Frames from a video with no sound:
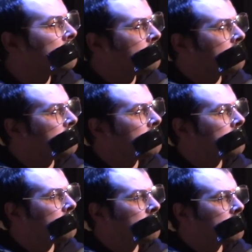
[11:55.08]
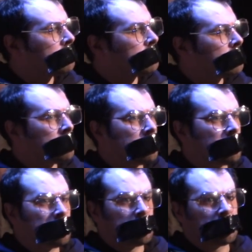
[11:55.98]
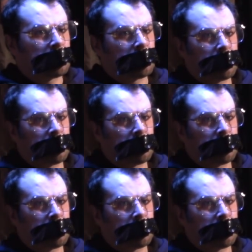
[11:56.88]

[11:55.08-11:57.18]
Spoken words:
just needed a bit of a, you know,